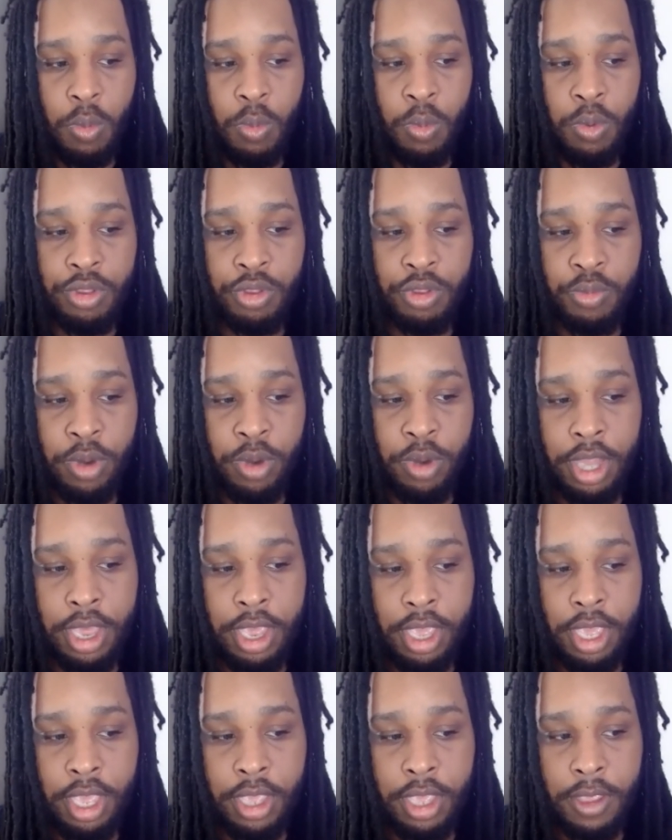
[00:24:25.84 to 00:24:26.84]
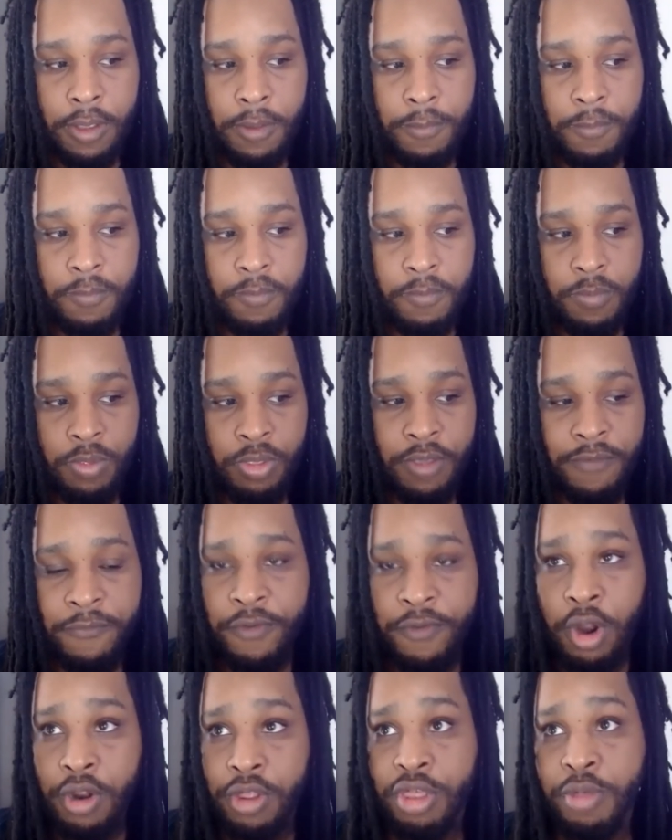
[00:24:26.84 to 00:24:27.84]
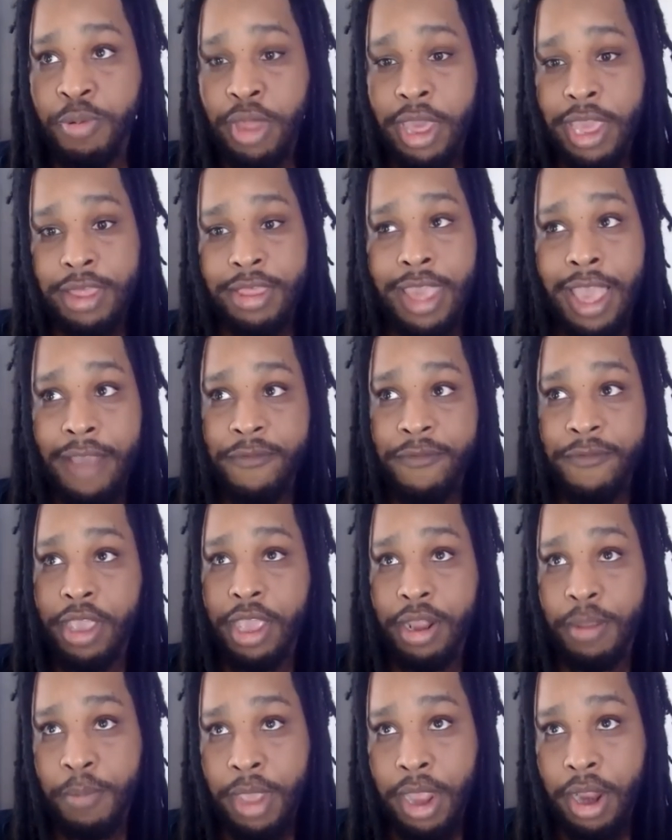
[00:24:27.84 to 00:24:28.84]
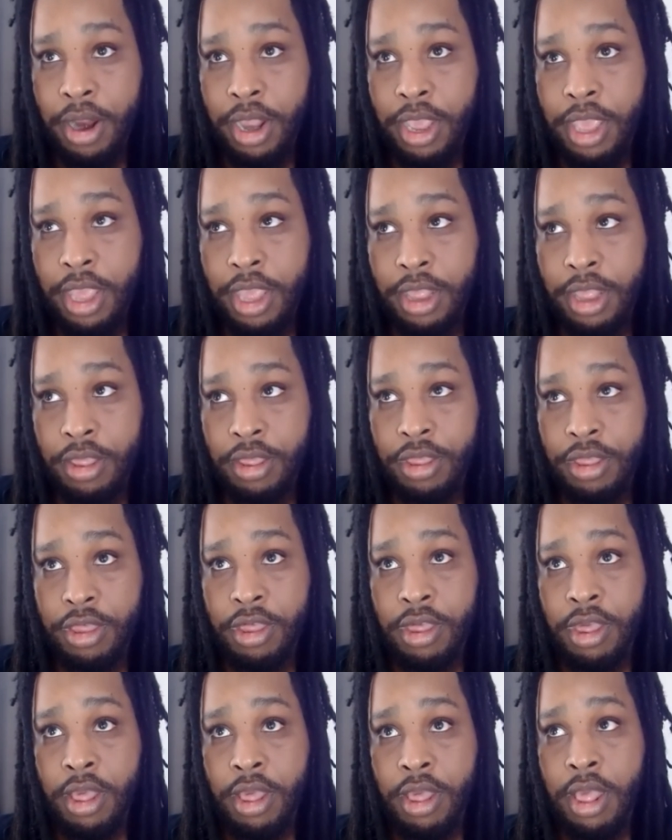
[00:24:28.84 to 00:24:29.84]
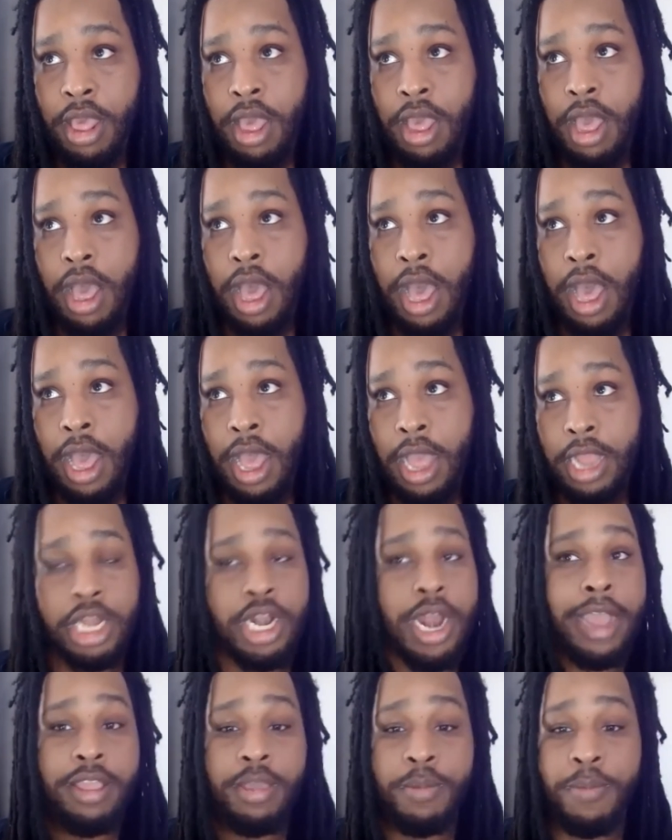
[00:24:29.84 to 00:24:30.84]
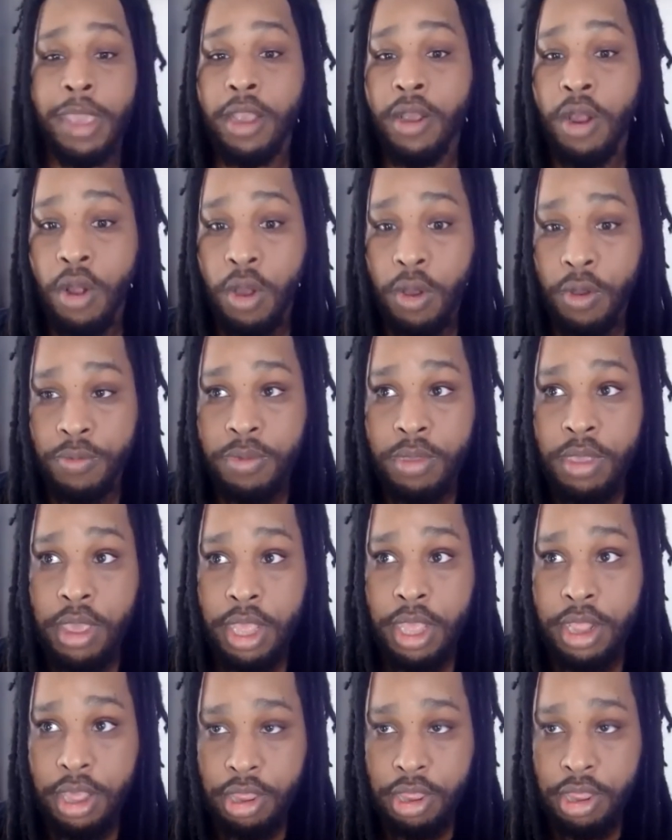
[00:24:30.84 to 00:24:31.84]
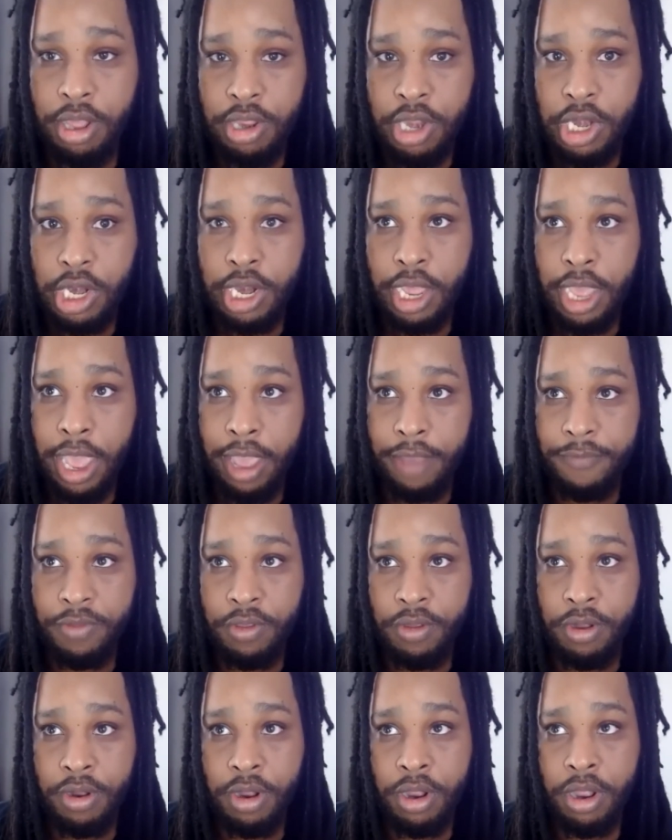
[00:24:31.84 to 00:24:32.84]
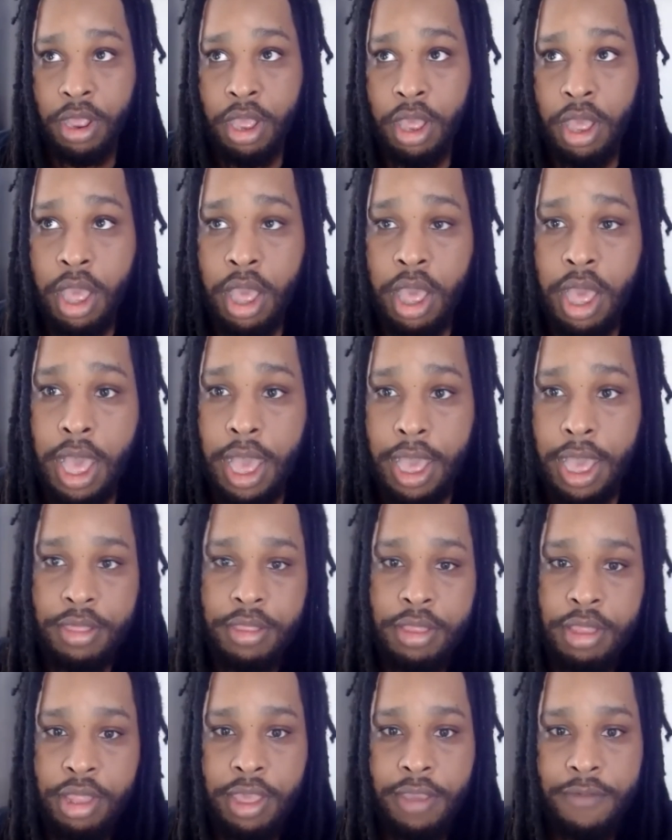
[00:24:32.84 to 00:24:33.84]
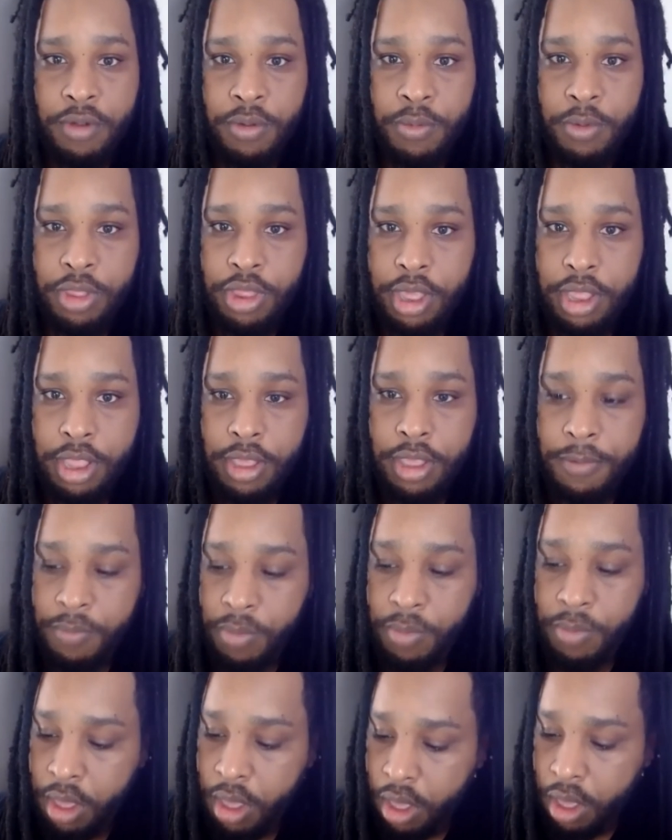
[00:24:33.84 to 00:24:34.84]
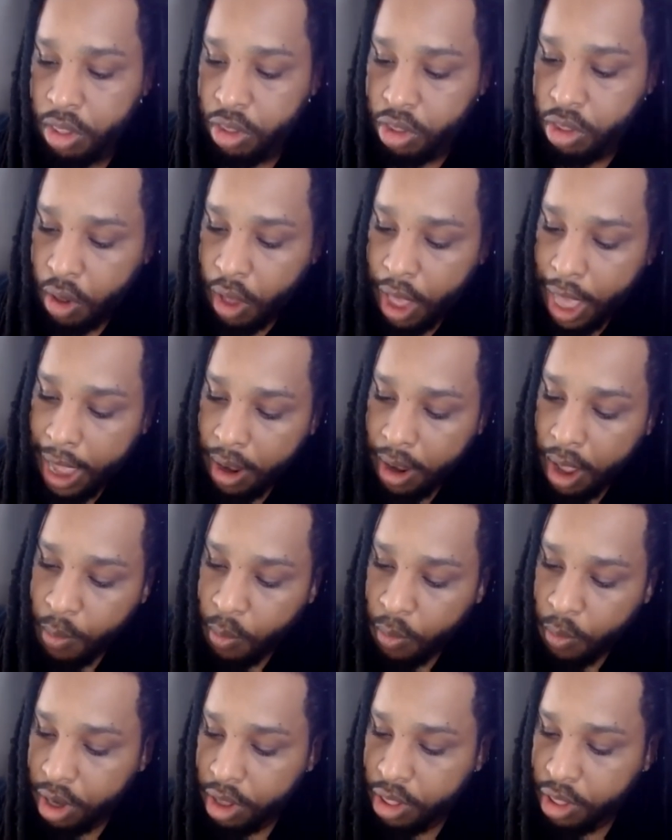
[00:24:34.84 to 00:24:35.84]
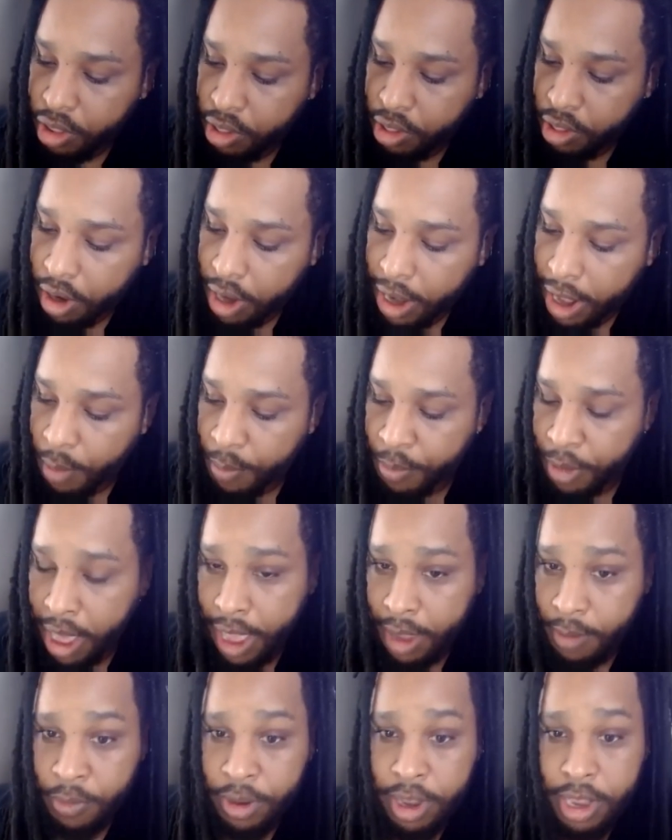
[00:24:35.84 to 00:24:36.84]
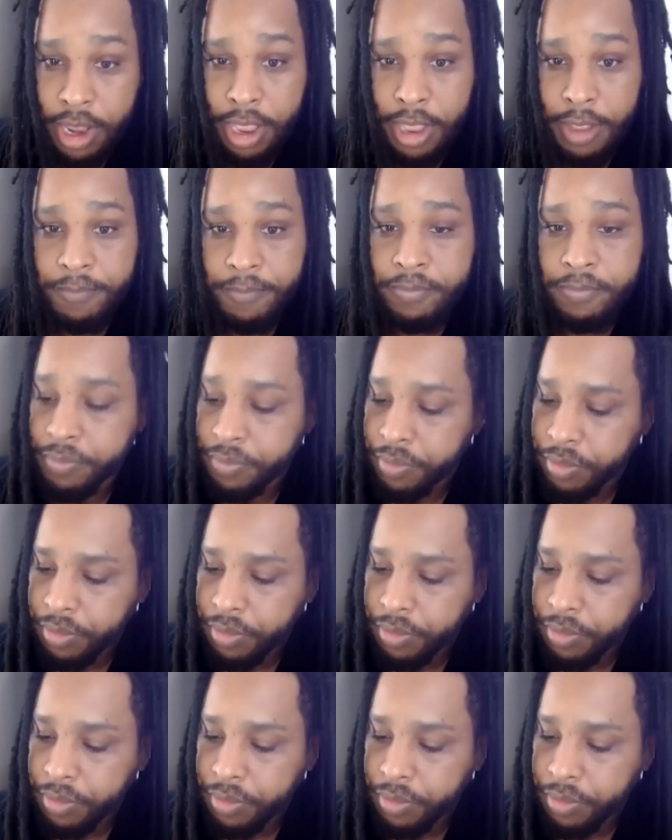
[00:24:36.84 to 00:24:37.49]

was really the first place African Americans uh, tried to make our own in this country after uh, slavery was ended. So I, I wanted to start out by reading